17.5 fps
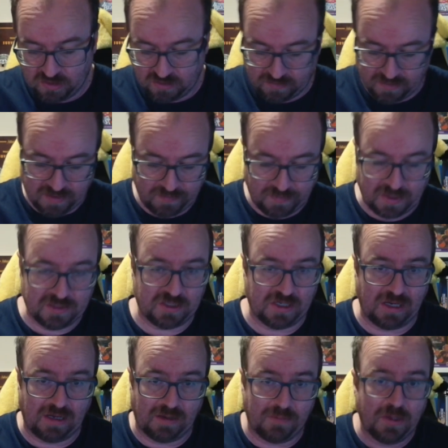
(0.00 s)
I went and picked it
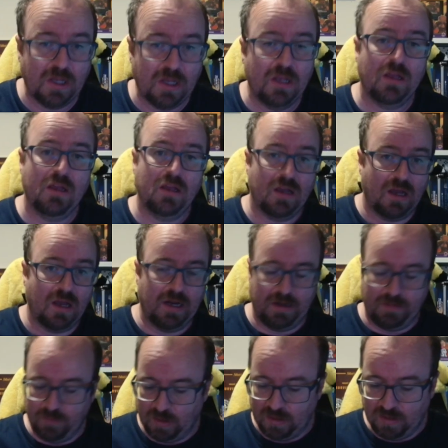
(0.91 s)
up and
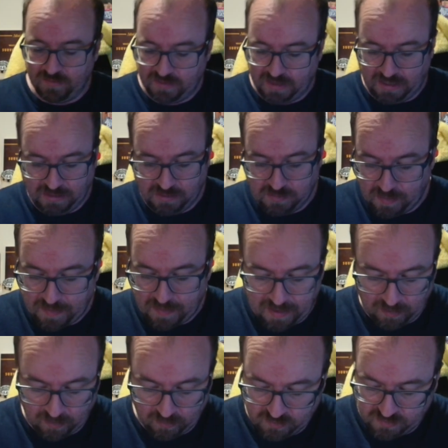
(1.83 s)
then went off down to my
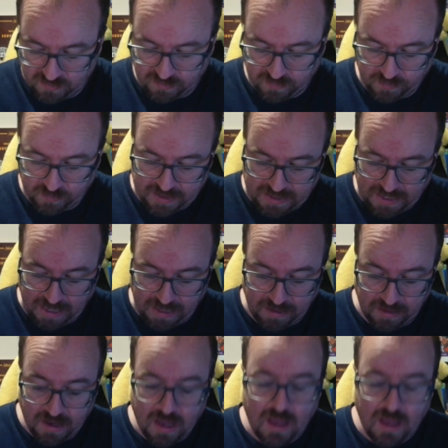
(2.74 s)
parents for the weekend.